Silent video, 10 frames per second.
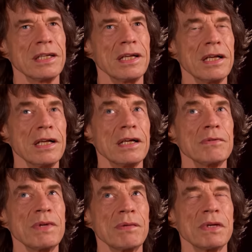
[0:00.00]
Uh,
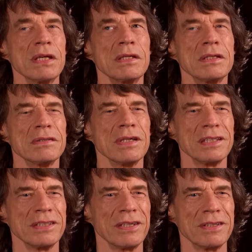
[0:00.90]
maybe. I
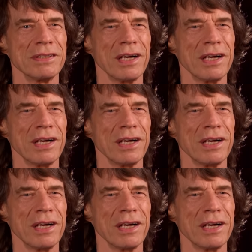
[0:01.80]
don't know.